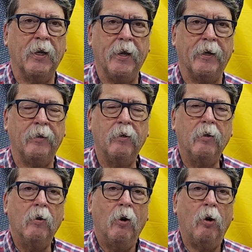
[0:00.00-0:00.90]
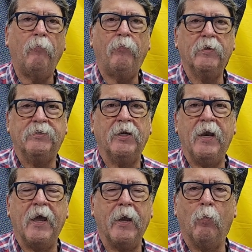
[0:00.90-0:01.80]
and hopefully
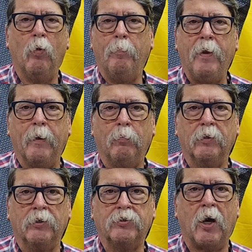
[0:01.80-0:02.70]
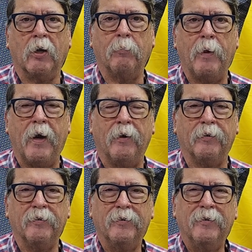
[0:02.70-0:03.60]
today we'll be able to talk
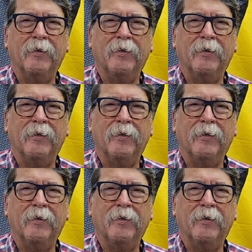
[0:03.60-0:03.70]
about,